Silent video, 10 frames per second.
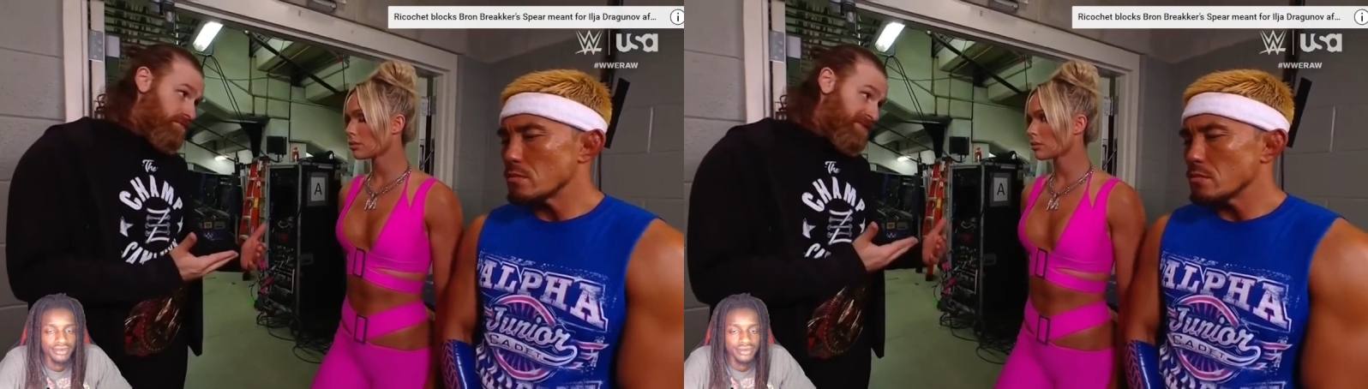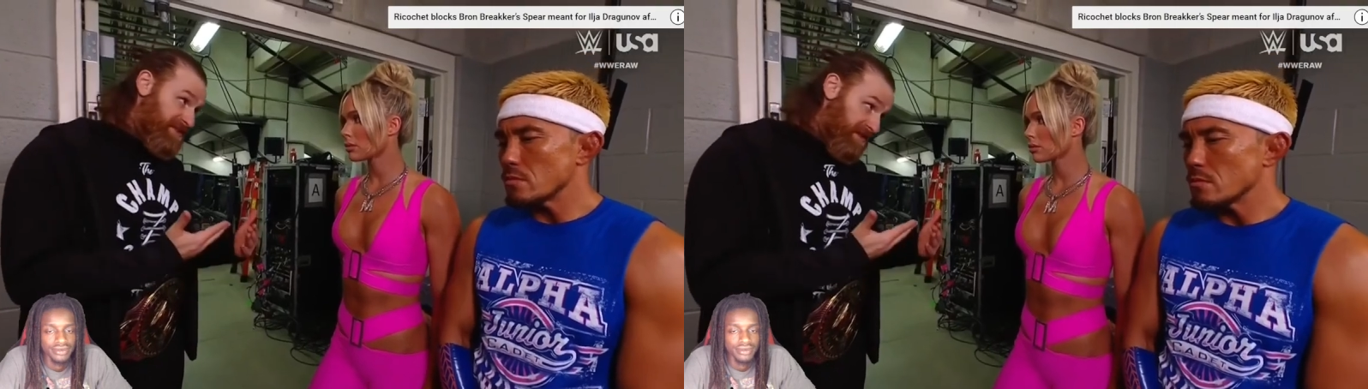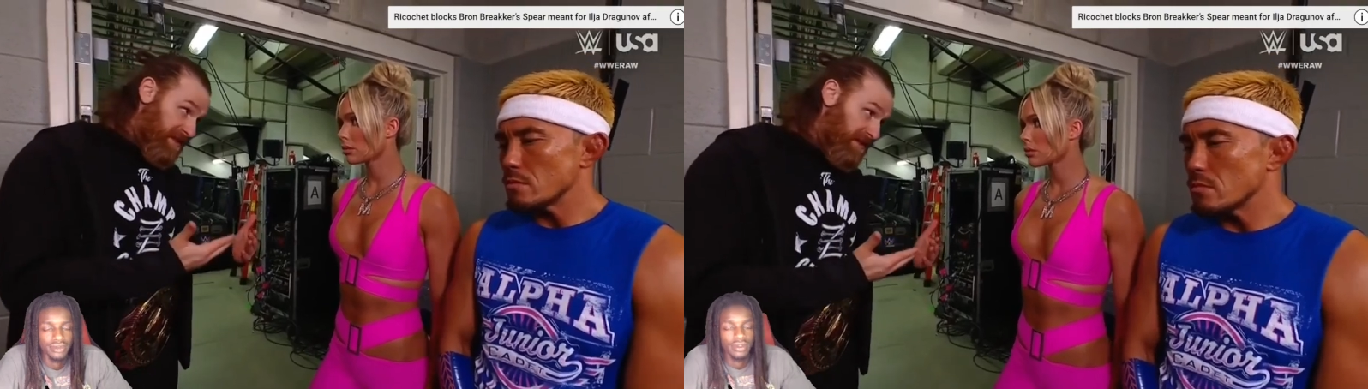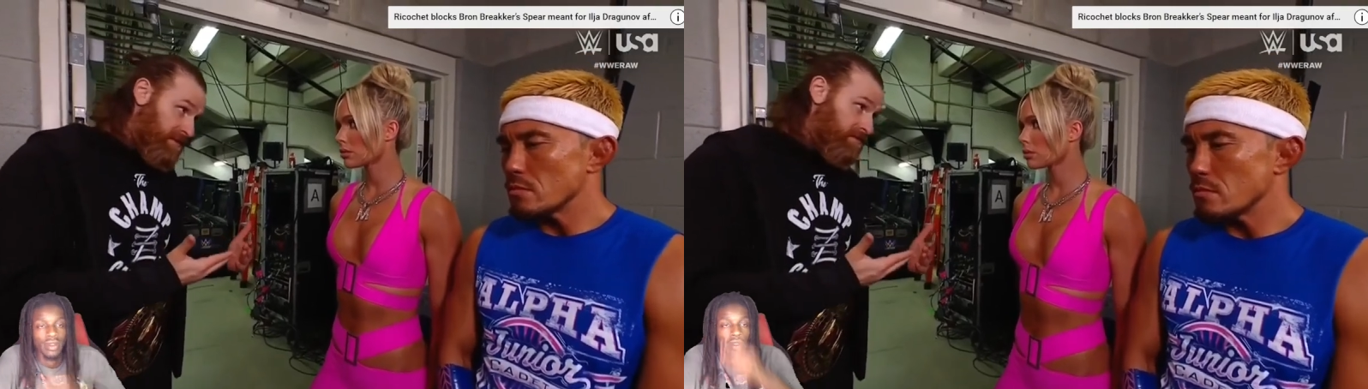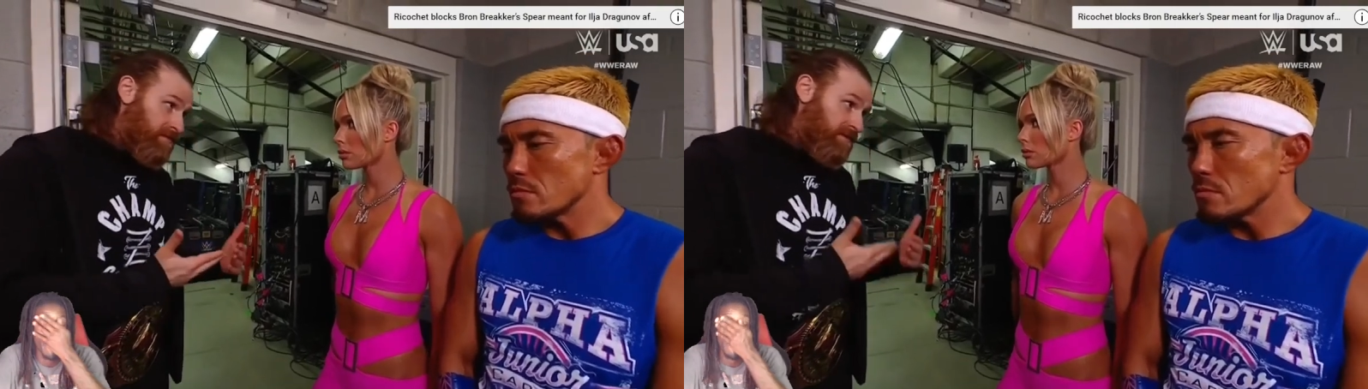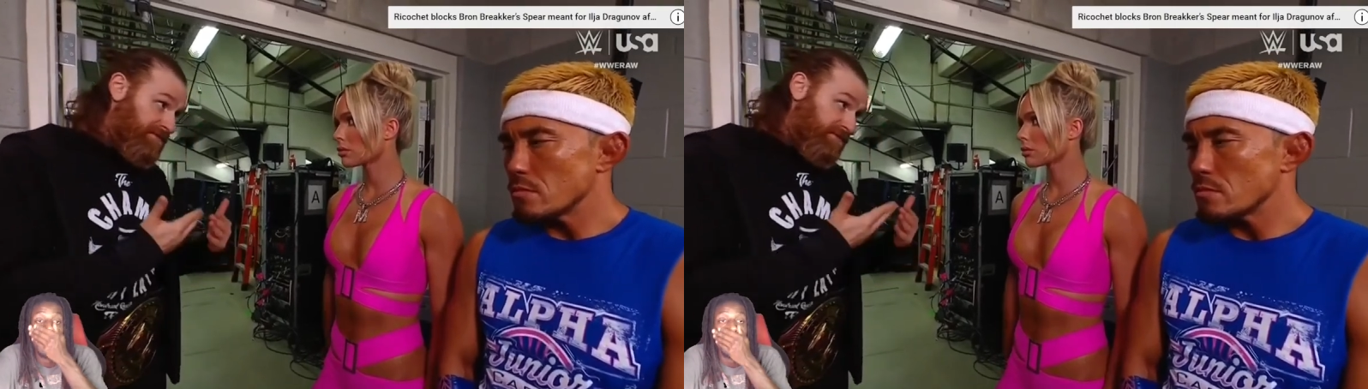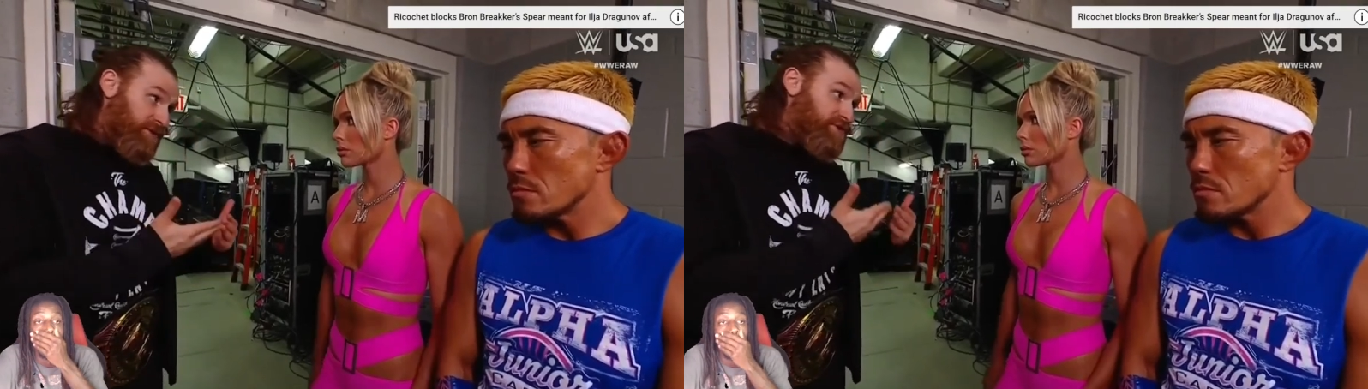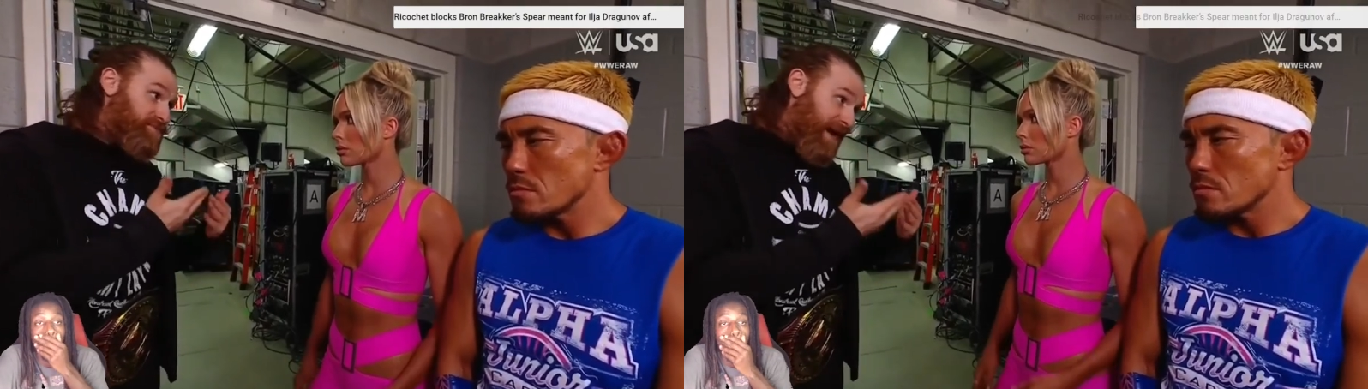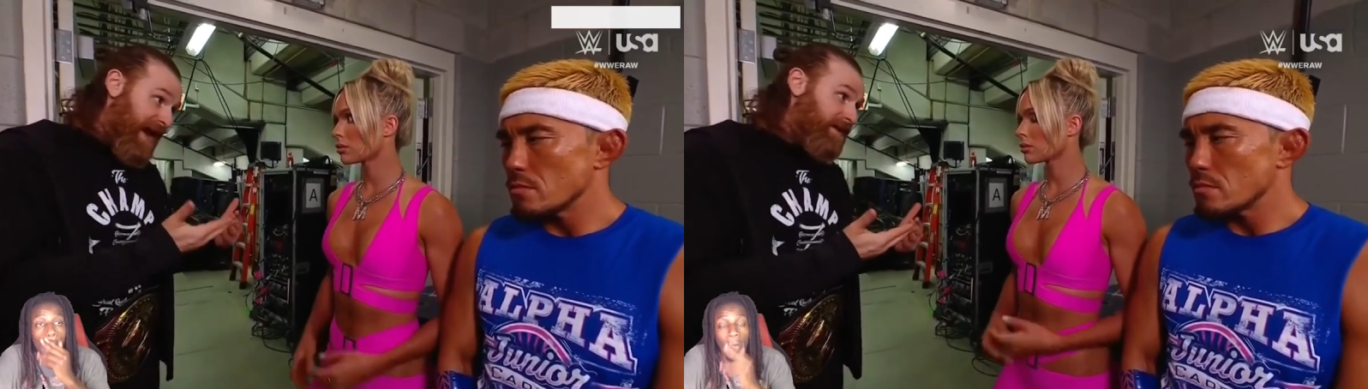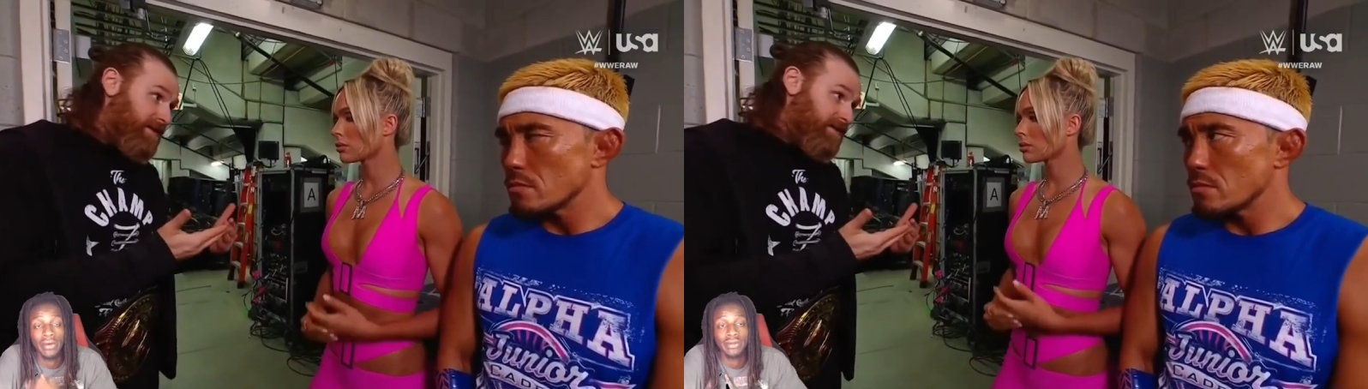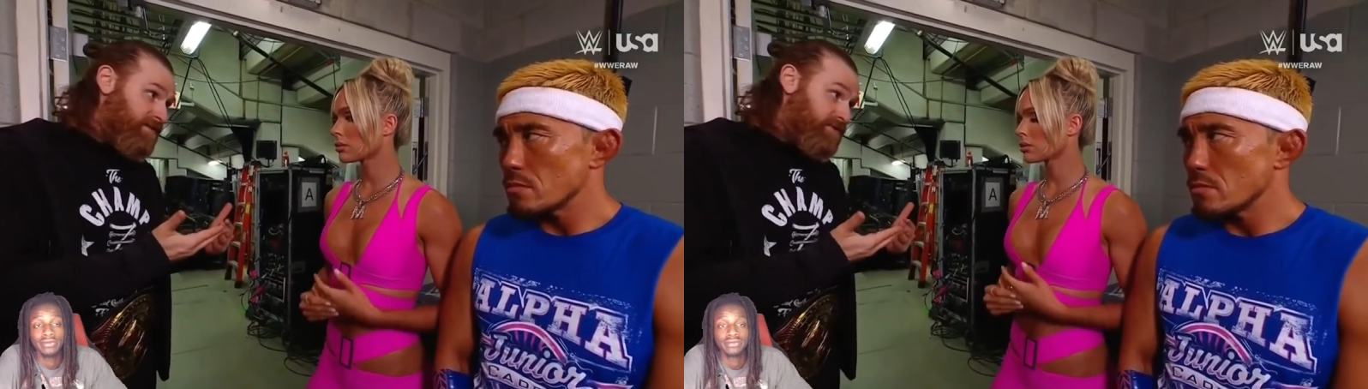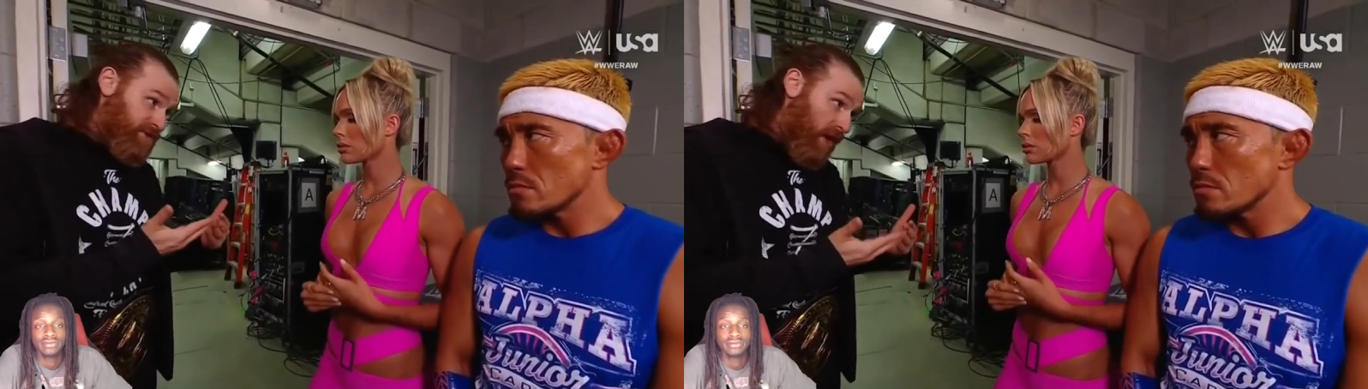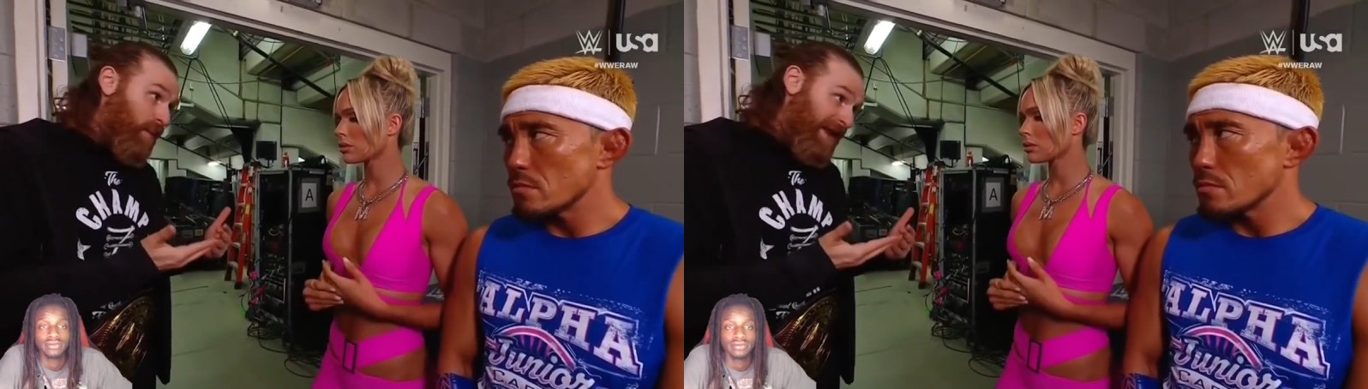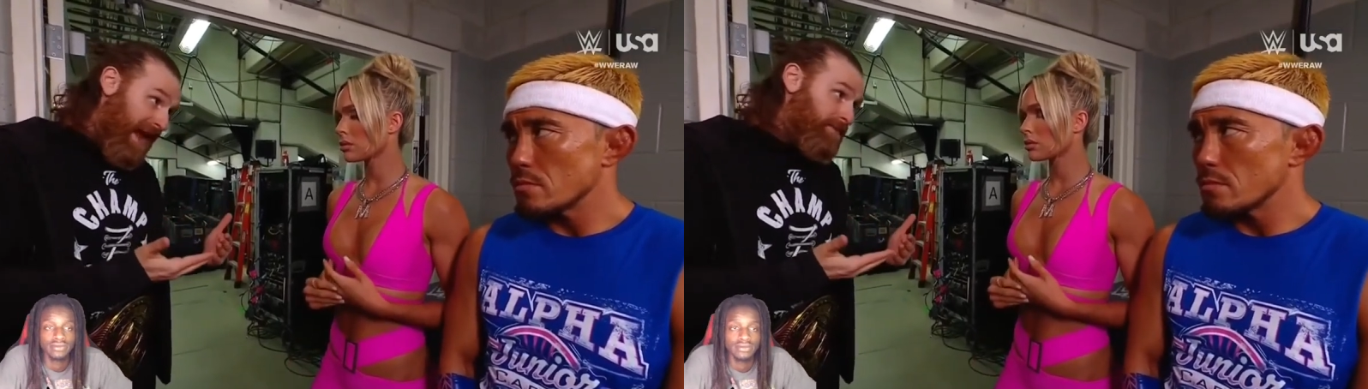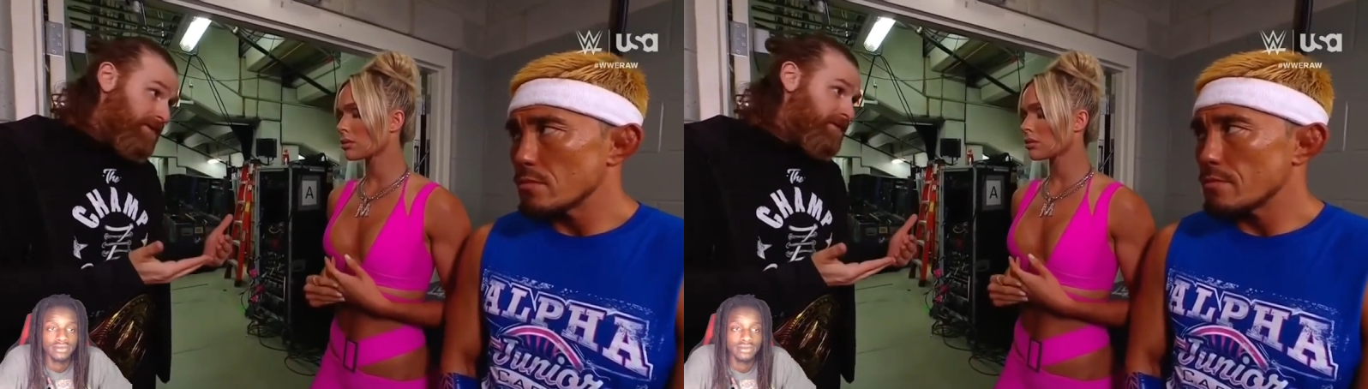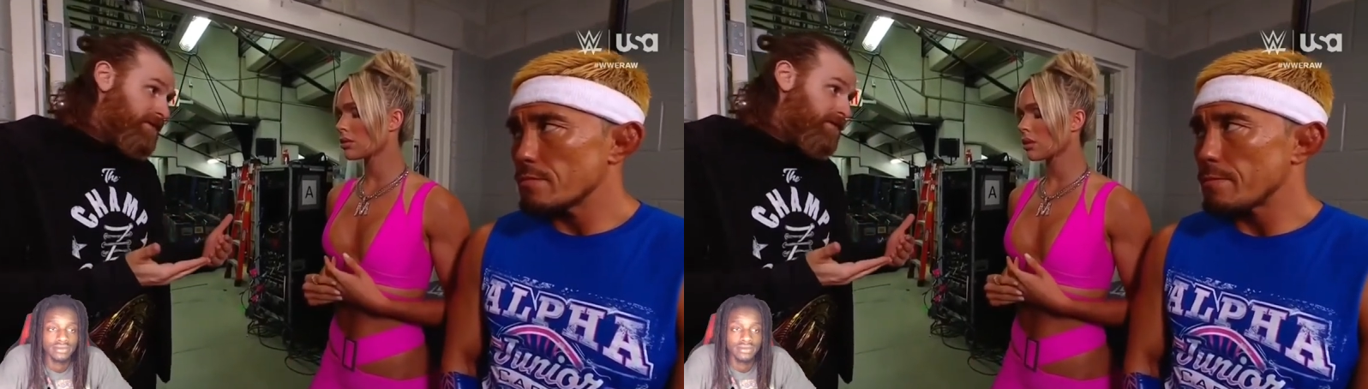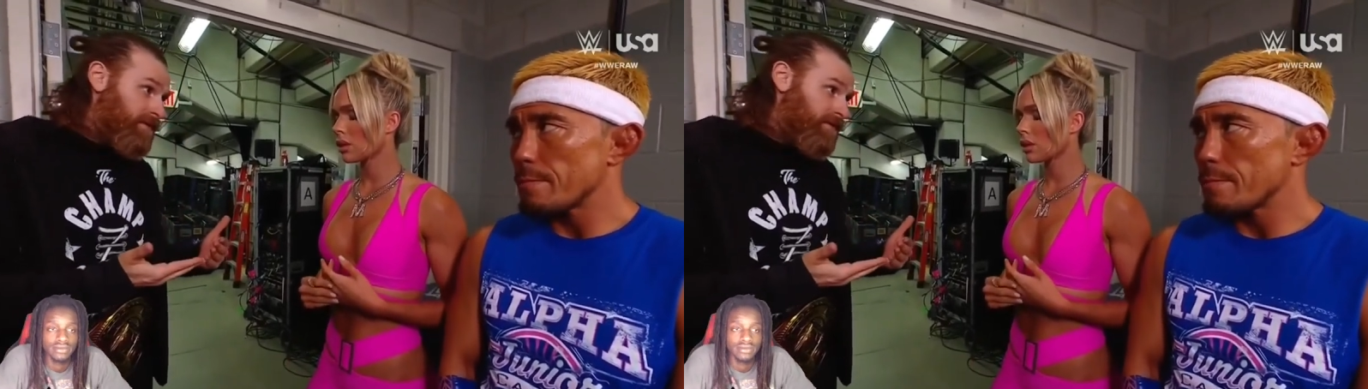Speaker 1: see the footage back? You saw what happened?